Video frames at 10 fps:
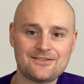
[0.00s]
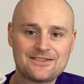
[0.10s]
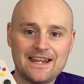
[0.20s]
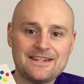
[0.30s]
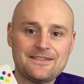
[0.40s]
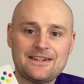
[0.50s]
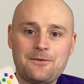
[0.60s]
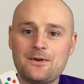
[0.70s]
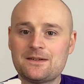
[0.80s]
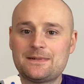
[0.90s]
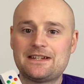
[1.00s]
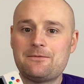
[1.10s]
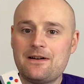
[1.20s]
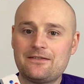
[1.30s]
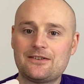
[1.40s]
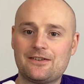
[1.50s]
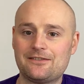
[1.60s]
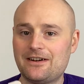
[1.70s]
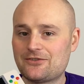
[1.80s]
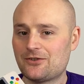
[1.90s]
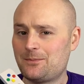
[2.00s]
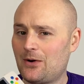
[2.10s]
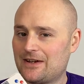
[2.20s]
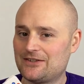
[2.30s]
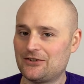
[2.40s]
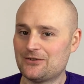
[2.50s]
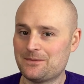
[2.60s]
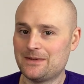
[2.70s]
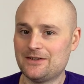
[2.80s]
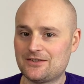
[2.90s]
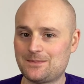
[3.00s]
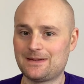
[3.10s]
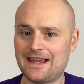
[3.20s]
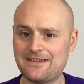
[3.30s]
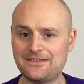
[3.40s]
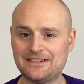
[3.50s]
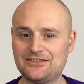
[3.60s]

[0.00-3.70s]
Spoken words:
in today's video, we're going to see whether or not the Retroid Pocket 2 can be used to play Nvidia